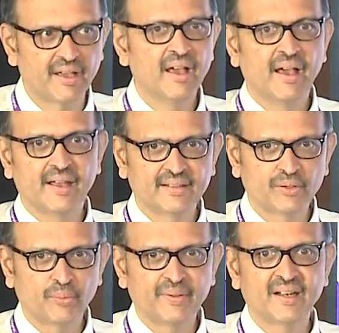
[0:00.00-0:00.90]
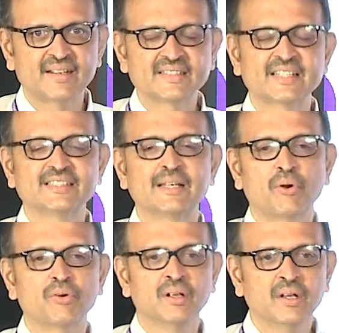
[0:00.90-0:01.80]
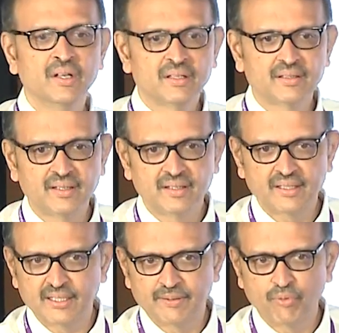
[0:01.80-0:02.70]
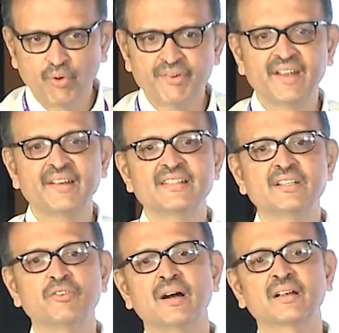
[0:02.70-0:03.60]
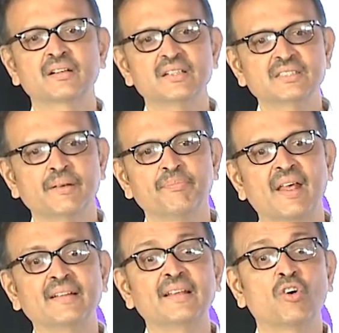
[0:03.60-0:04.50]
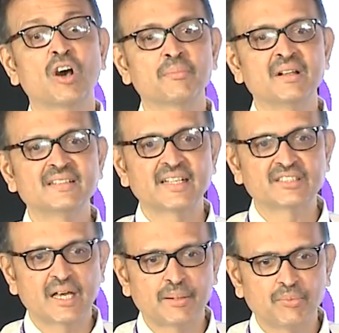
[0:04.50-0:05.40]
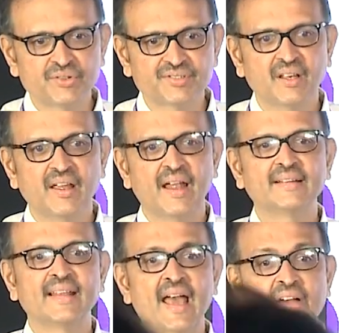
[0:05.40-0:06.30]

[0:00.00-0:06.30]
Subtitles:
I think Rubina discussed about the ovarian reserve markers and the normal sex hormones, and they have